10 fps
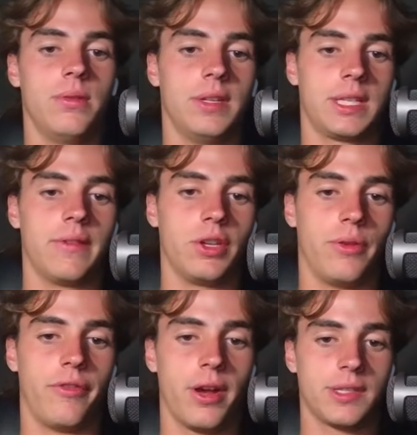It's giving you
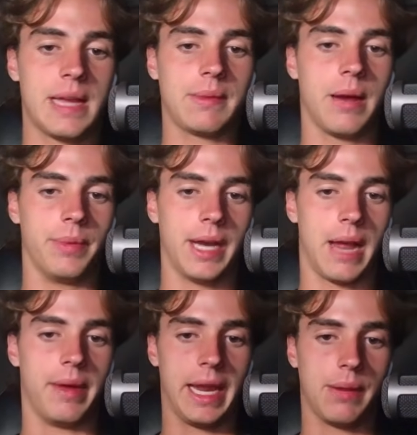first name, company
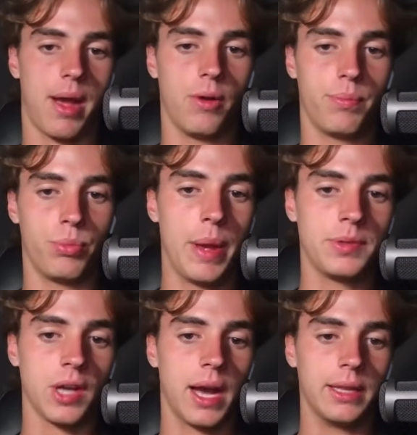name, email,
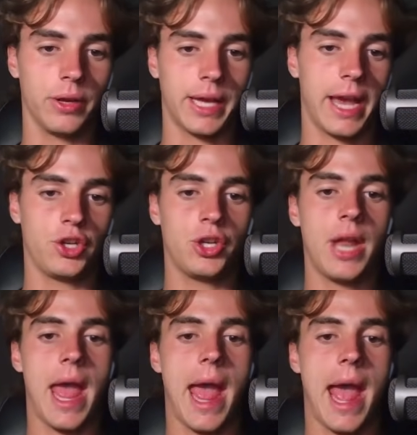website, location,
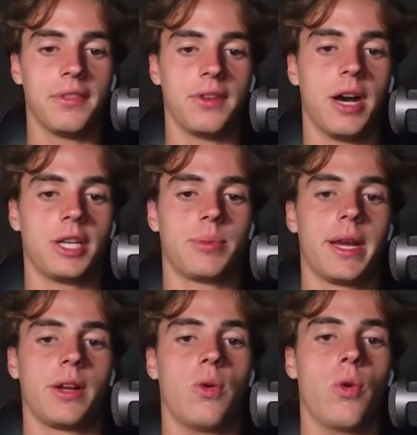and an
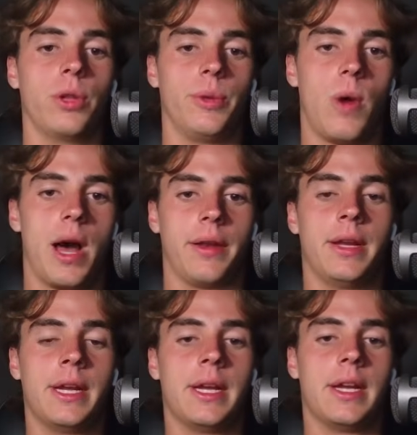icebreaker all in one.
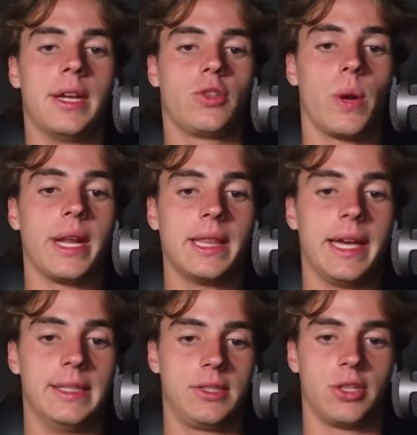20
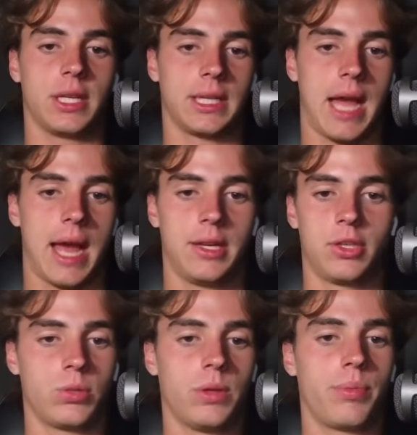leads just like that,
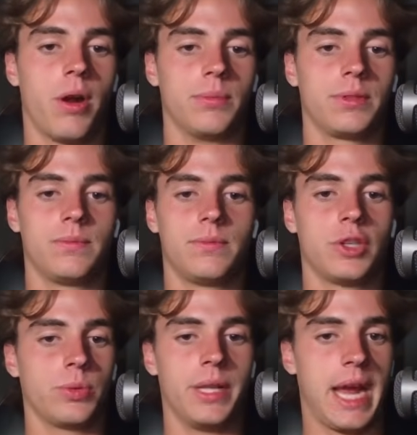just with a prompt,
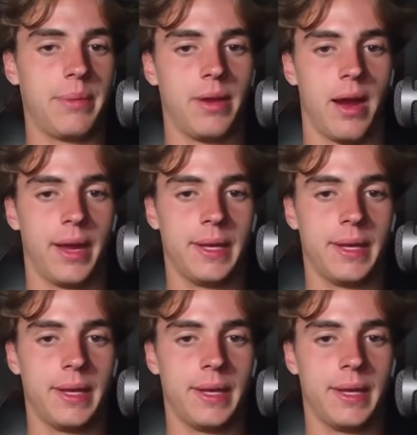just with an API.